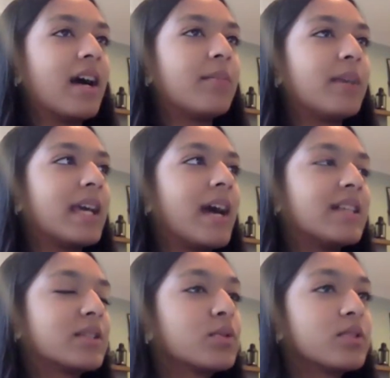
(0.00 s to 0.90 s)
I'm a
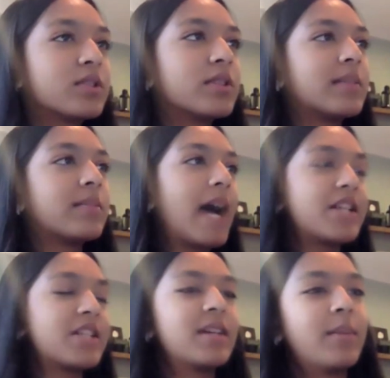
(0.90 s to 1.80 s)
high school student
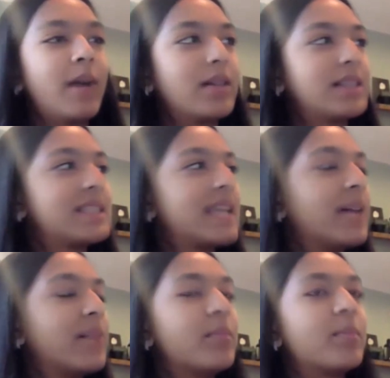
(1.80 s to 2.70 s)
passionate about
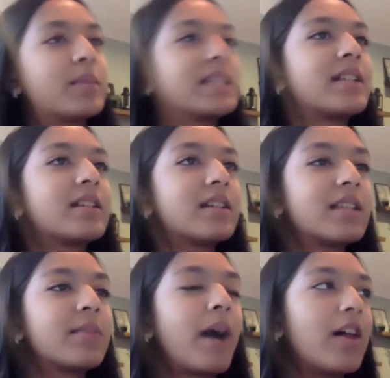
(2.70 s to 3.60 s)
STEM,
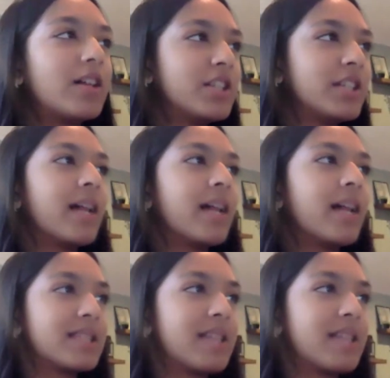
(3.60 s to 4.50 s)
particularly biology and health
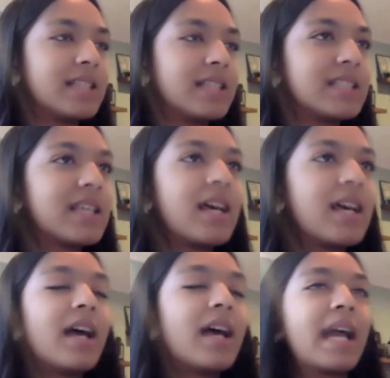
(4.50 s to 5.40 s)
sciences,
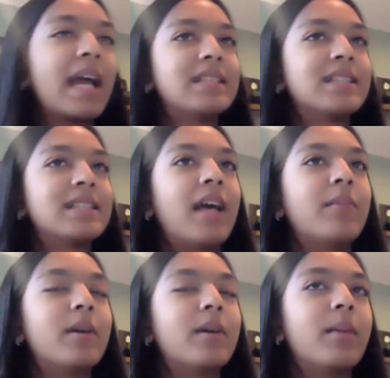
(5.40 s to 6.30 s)
as
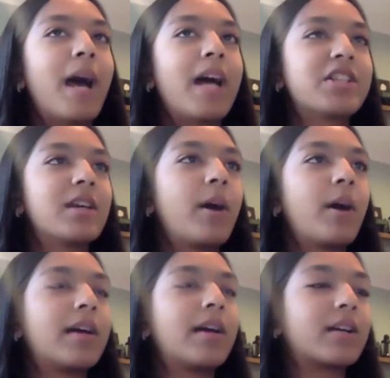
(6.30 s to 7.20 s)
I'm passionate
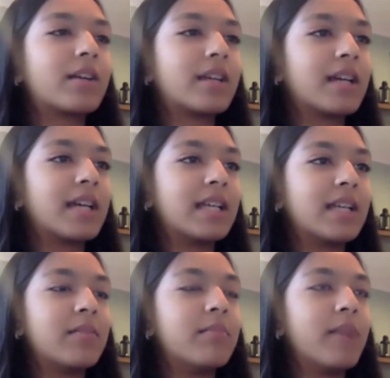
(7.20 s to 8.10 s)
about a career
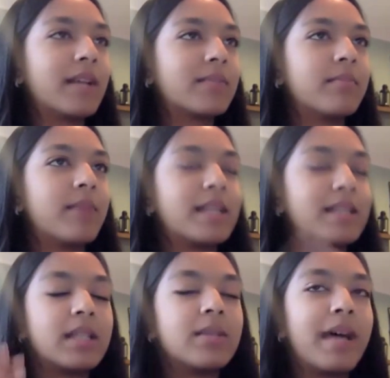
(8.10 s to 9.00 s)
in
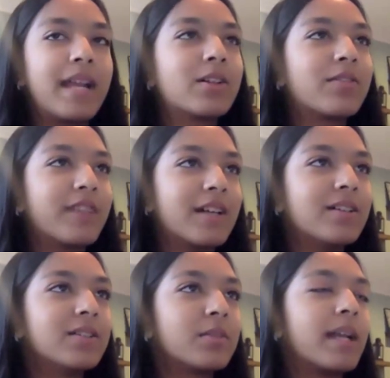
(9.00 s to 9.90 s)
in the medical
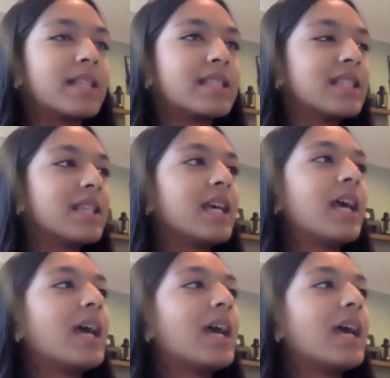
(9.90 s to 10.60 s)
field or medicine.